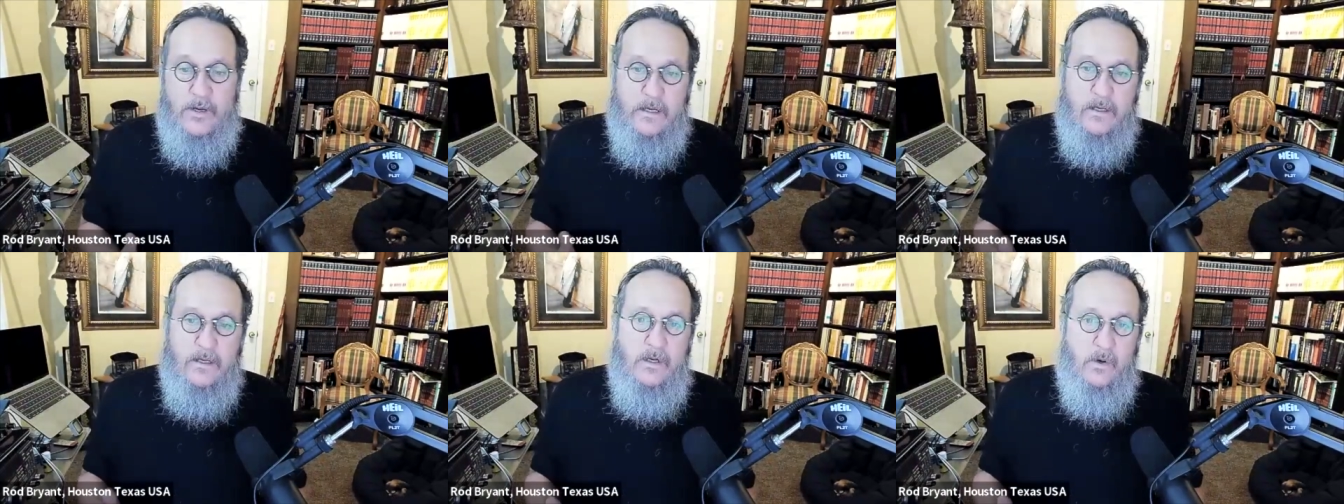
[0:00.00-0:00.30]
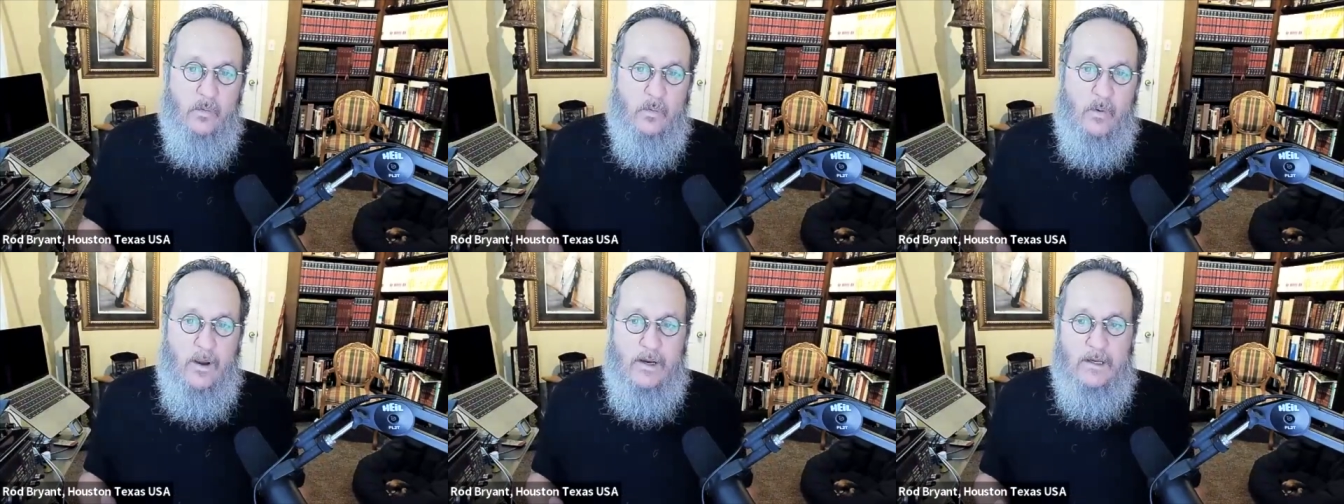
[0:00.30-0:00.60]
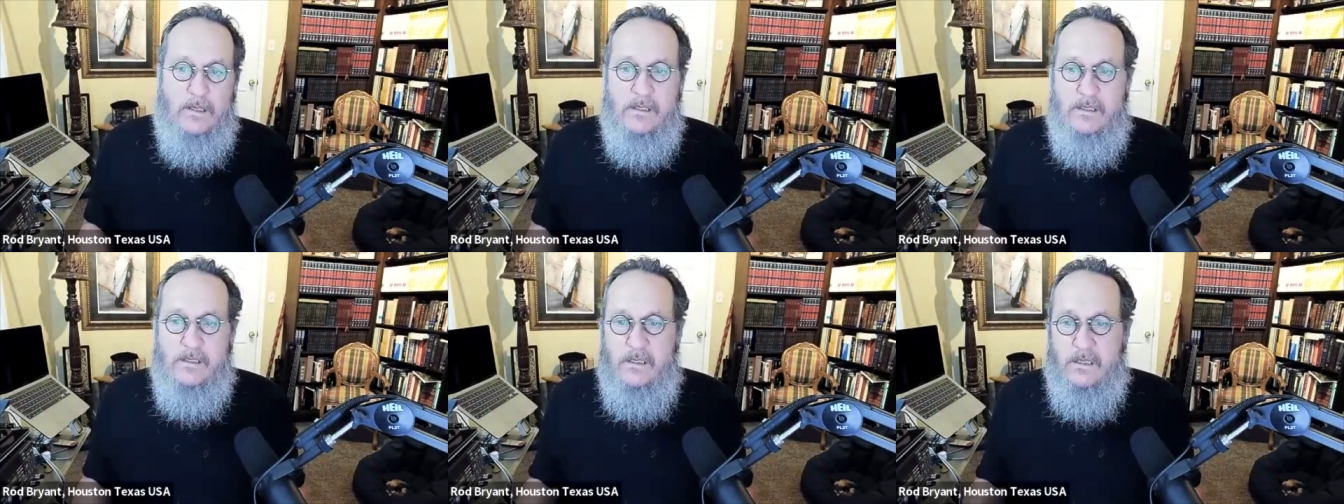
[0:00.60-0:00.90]

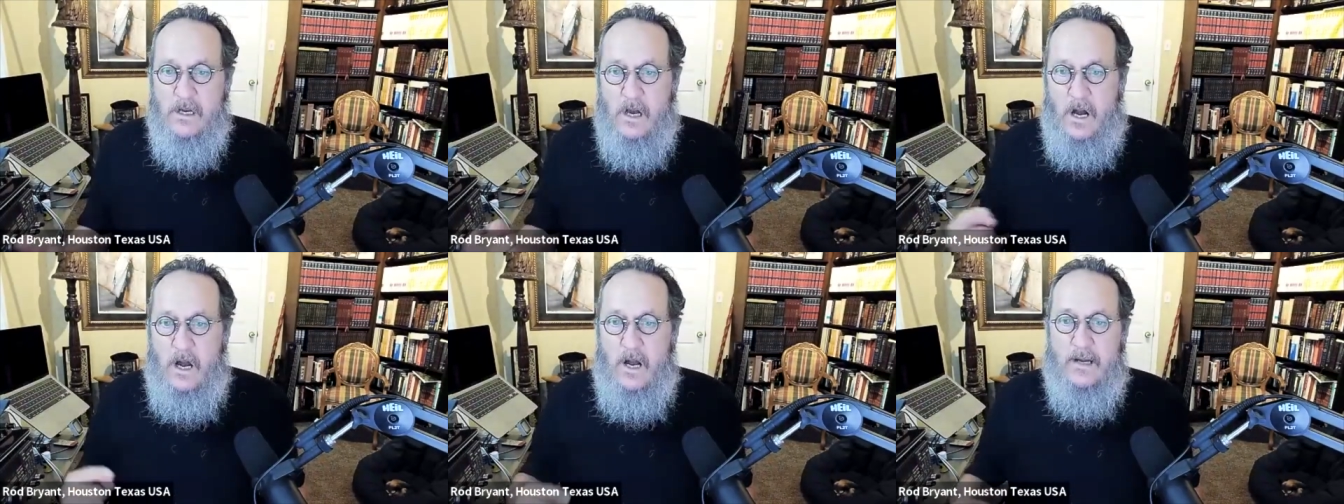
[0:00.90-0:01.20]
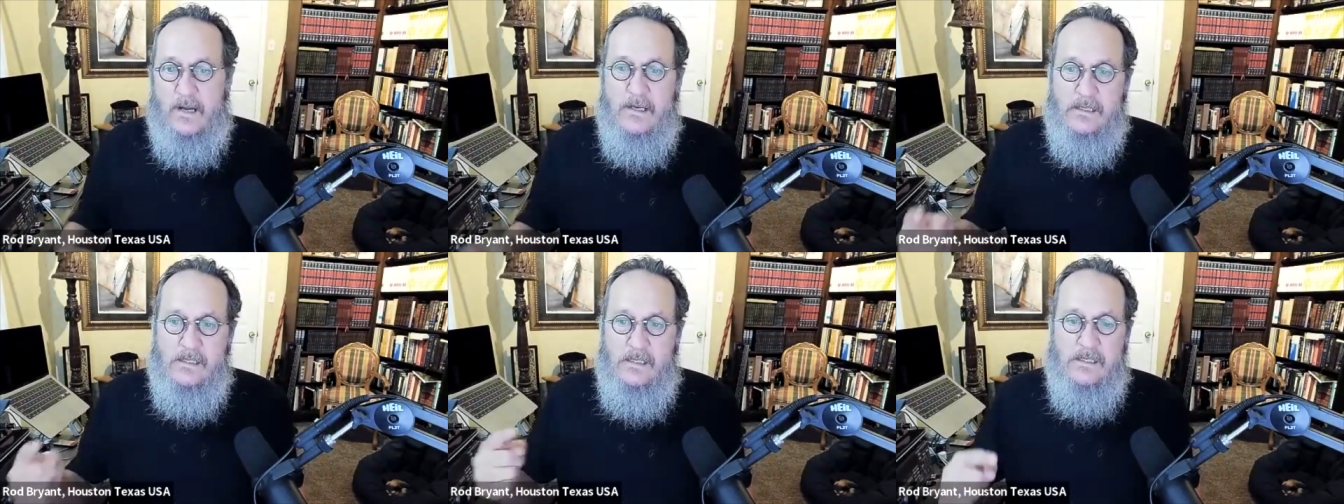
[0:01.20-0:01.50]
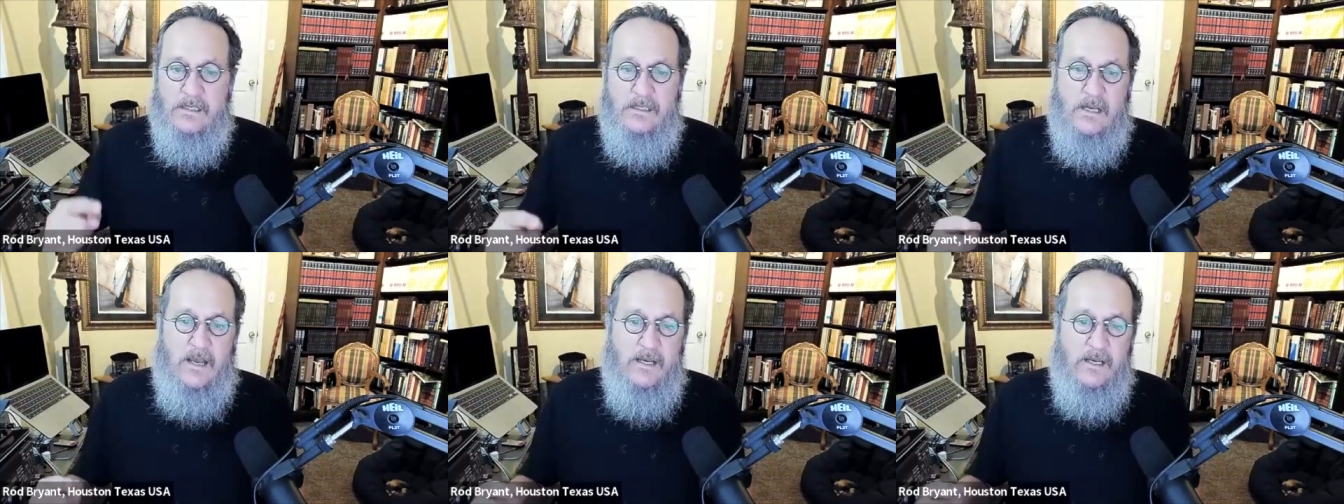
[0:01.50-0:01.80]
incorrect is God has
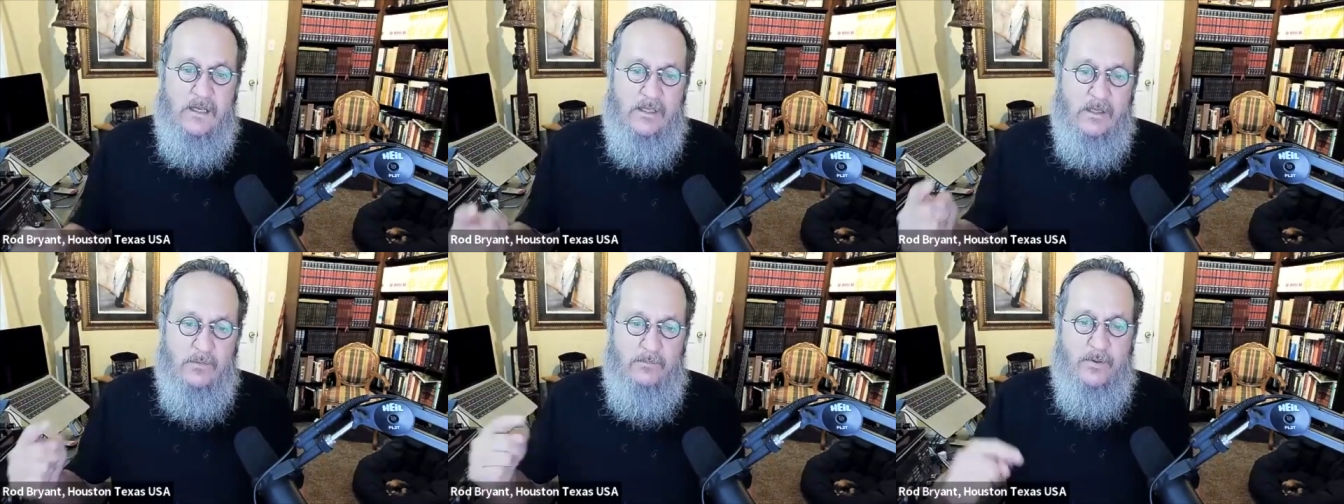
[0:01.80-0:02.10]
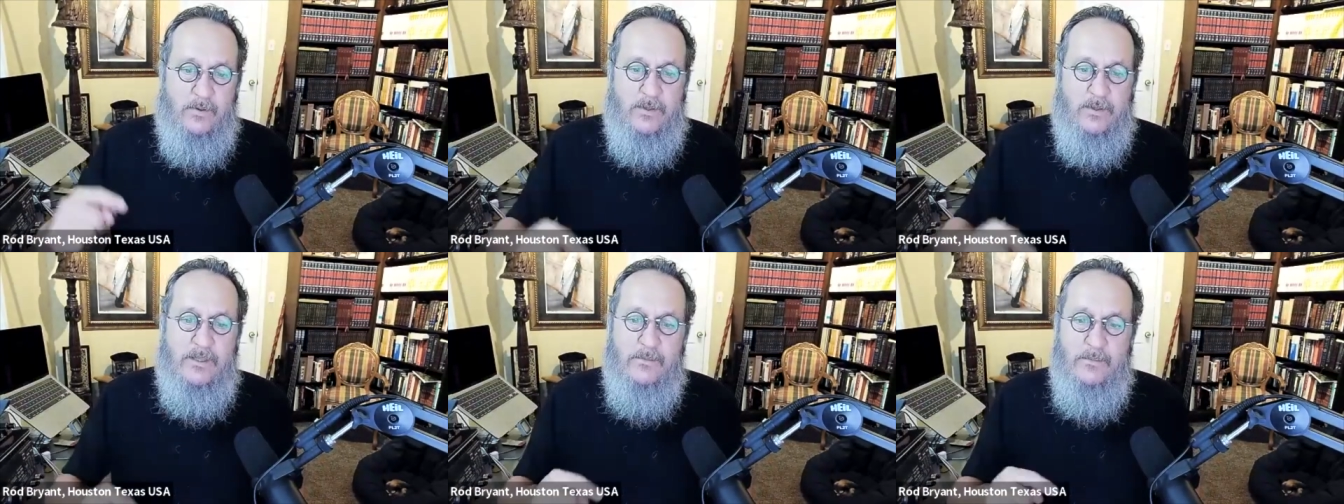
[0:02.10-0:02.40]
decided to put